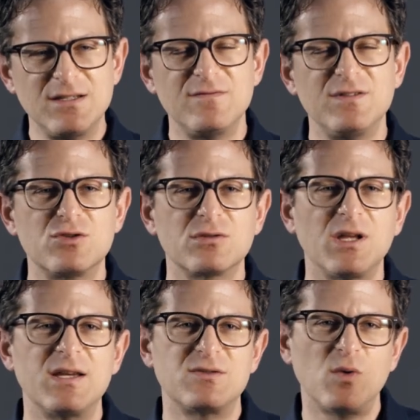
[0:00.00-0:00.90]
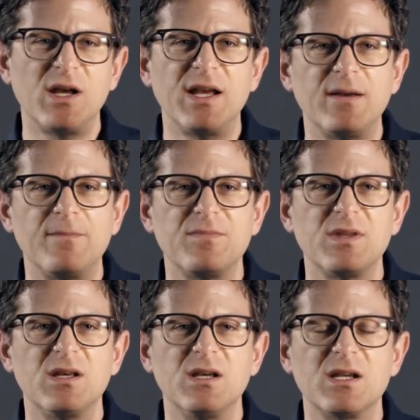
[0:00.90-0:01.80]
individualized way
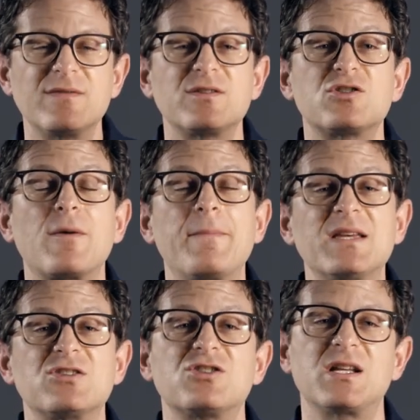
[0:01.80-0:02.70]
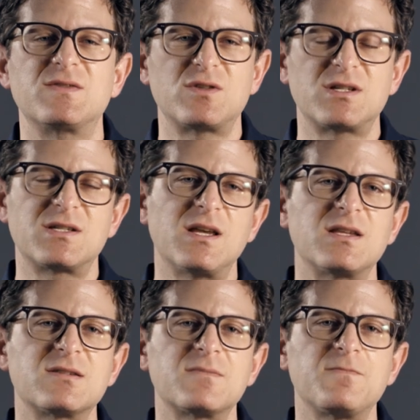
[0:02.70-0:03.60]
gives us our best chance for
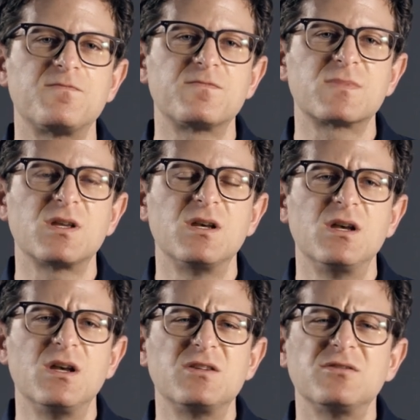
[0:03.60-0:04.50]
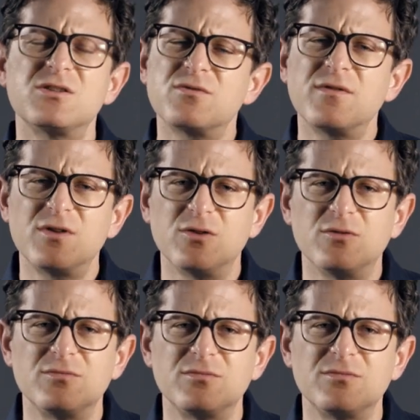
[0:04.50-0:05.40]
success. So let's
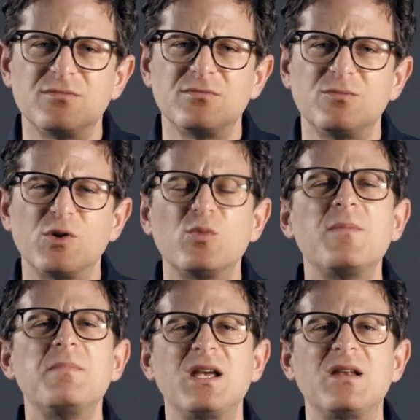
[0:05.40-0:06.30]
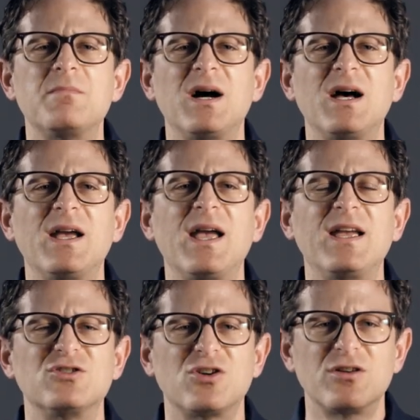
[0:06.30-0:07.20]
review what do we mean by
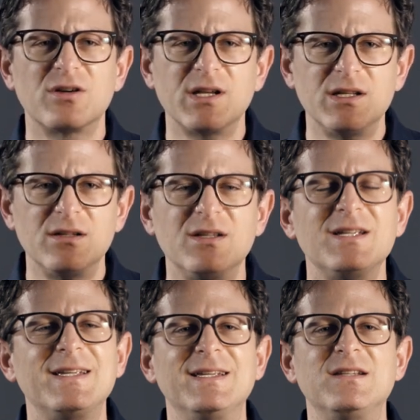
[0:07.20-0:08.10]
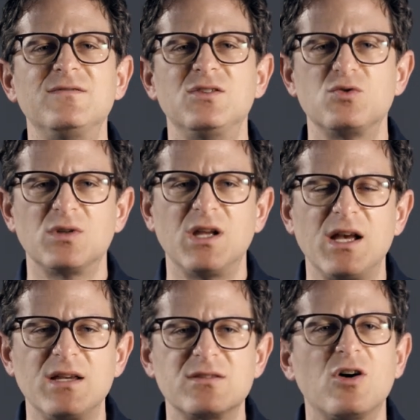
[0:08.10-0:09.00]
a targeted,
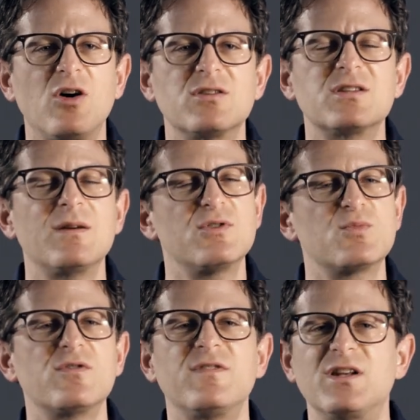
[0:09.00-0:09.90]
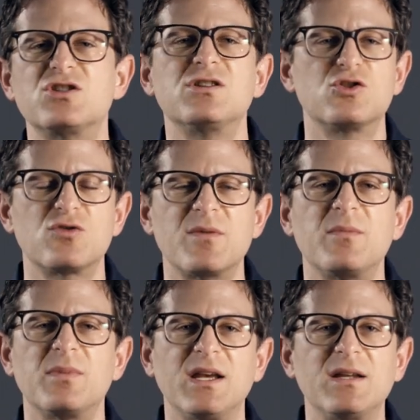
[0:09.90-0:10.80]
individualized Alzheimer's prevention and
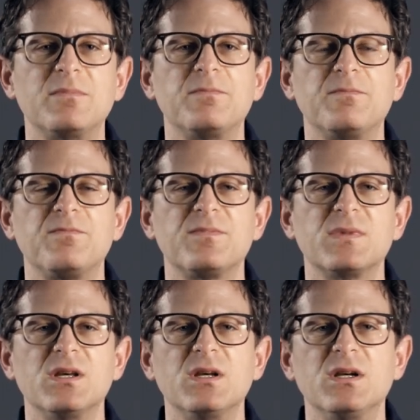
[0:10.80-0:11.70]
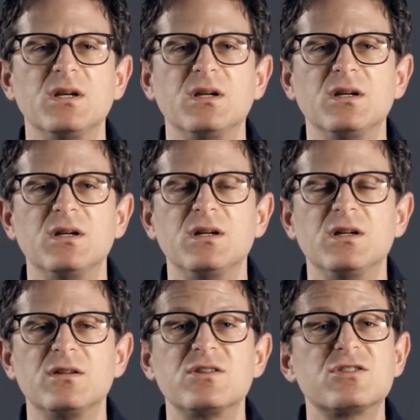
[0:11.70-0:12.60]
treatment plan?
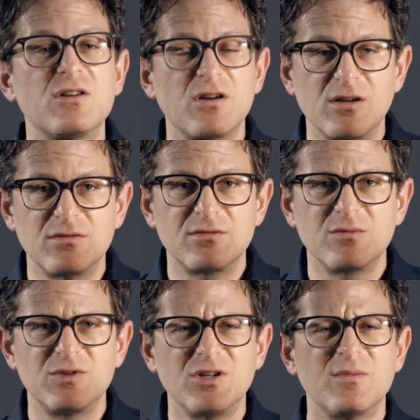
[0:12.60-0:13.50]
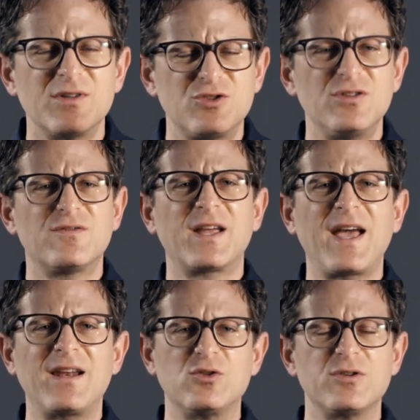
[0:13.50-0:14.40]
To start, we talk about two different
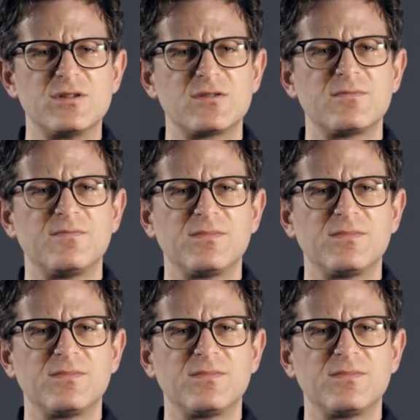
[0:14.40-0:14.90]
categories.